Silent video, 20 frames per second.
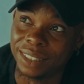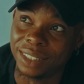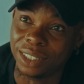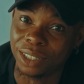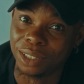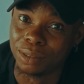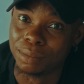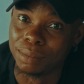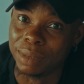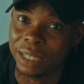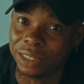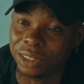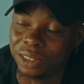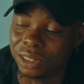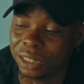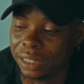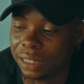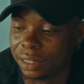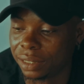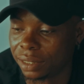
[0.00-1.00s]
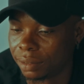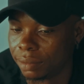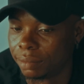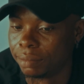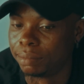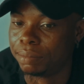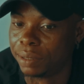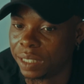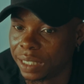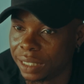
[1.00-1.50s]
of documentary,
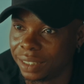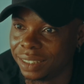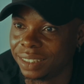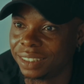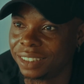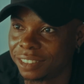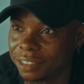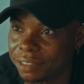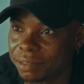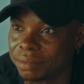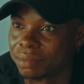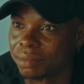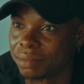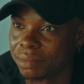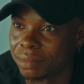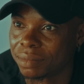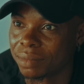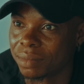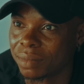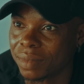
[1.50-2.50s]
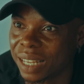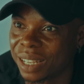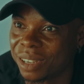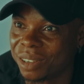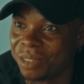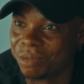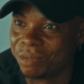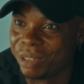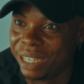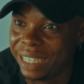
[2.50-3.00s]
but
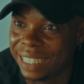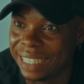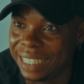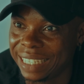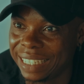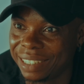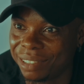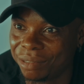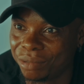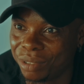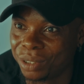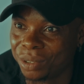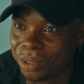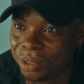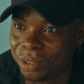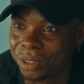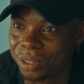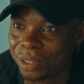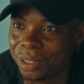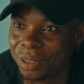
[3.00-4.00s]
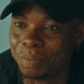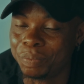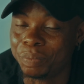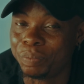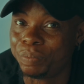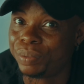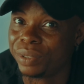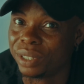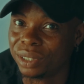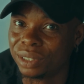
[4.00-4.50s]
we took
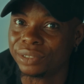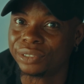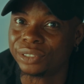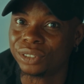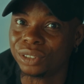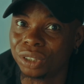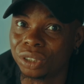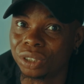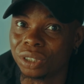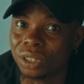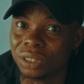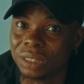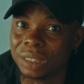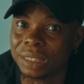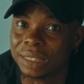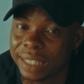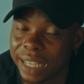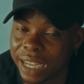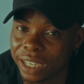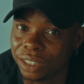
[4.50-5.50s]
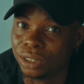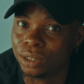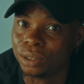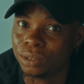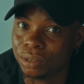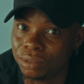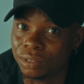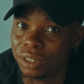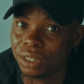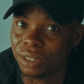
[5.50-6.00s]
some beautiful shots that
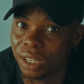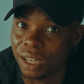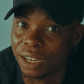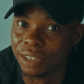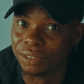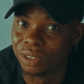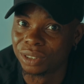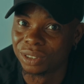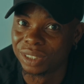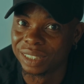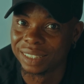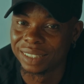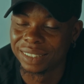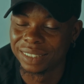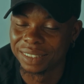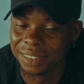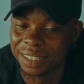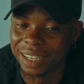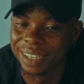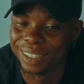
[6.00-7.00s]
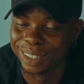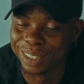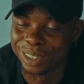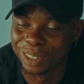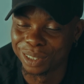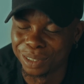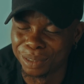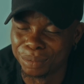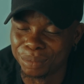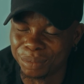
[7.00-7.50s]
you'd love to see, and
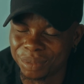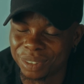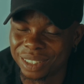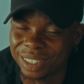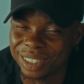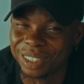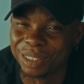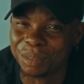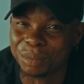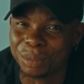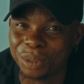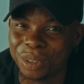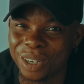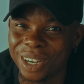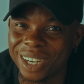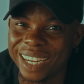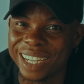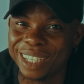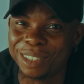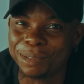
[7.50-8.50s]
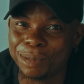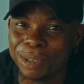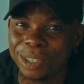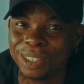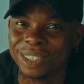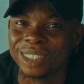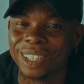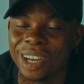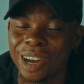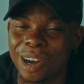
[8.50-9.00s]
some rugged
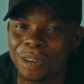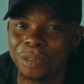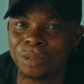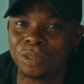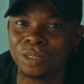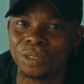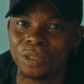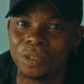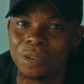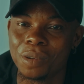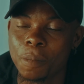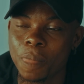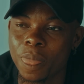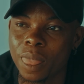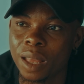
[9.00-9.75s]
ones also.